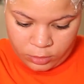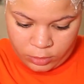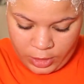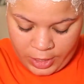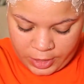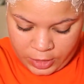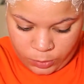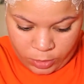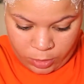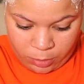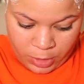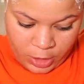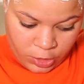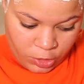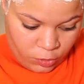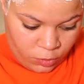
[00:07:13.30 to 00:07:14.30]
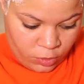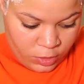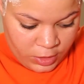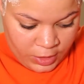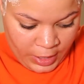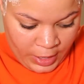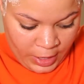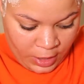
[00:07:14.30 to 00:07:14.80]
I just want to make sure
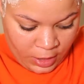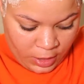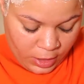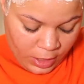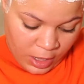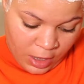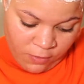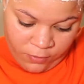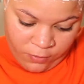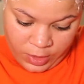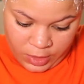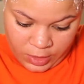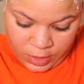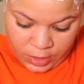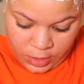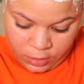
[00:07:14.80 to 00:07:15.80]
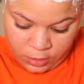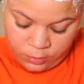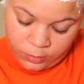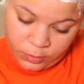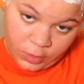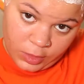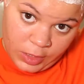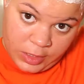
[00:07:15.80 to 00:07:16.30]
that everything
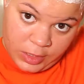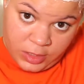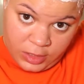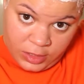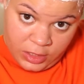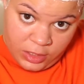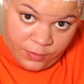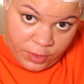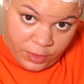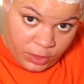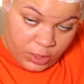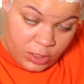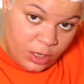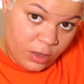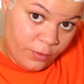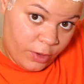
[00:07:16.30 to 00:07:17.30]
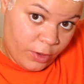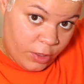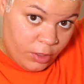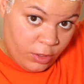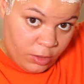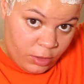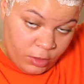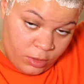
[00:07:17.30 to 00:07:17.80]
is evenly covered
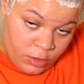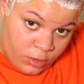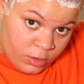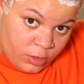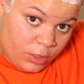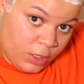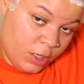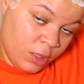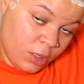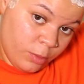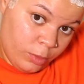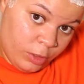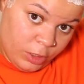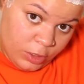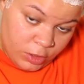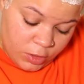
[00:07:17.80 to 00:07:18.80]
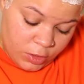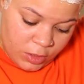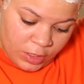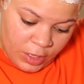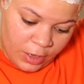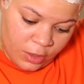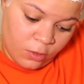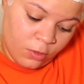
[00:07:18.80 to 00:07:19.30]
in the bleach so that
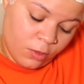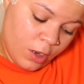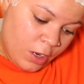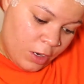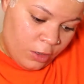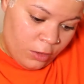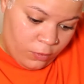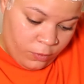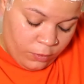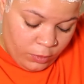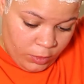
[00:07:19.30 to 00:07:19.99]
I don't have